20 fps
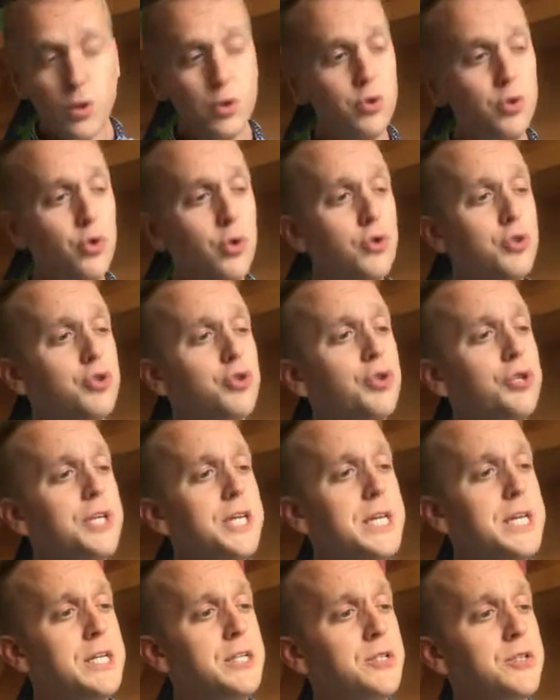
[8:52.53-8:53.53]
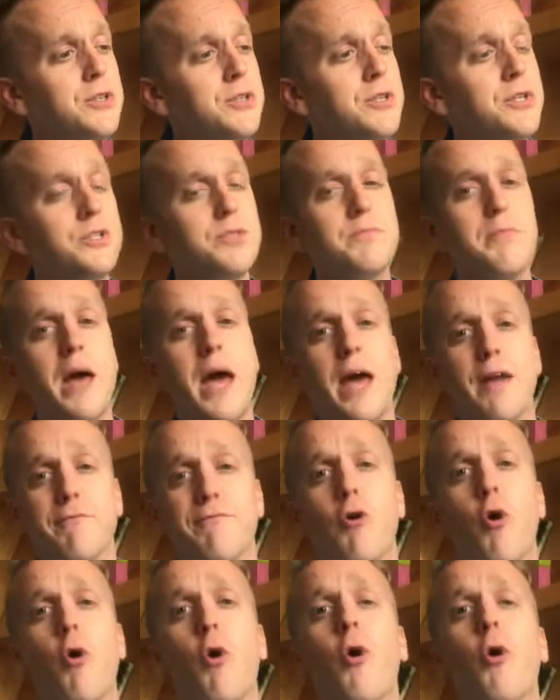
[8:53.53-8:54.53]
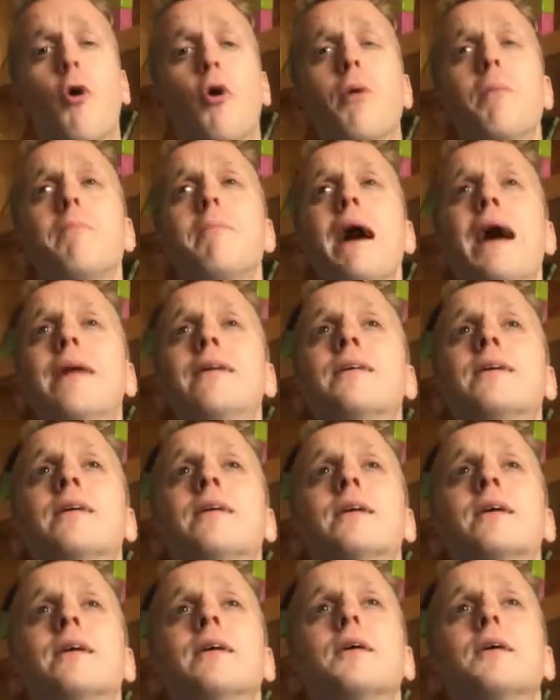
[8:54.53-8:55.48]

you should eat this man, for men